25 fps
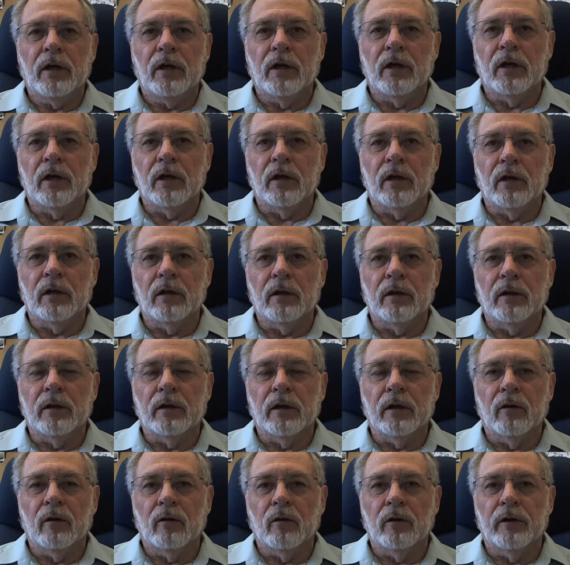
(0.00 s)
And
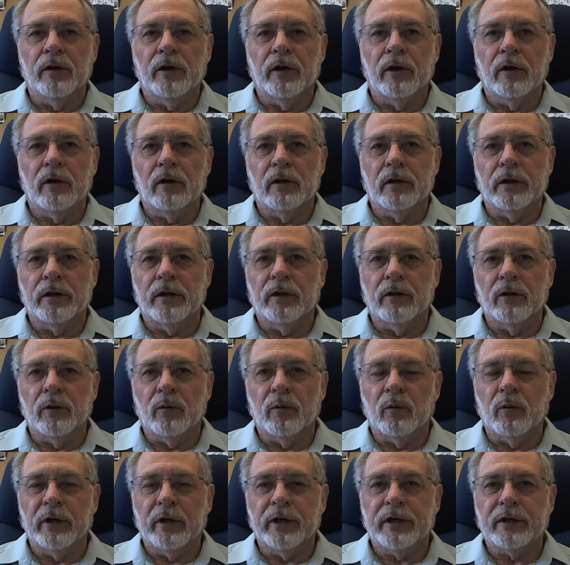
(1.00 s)
ordinarily in the
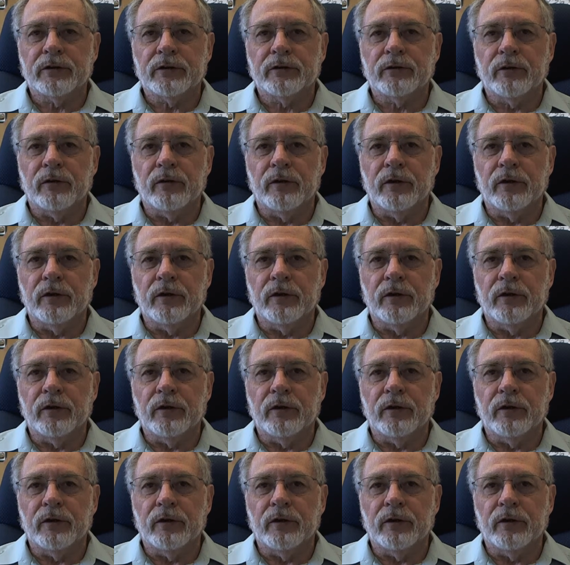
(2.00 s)
West,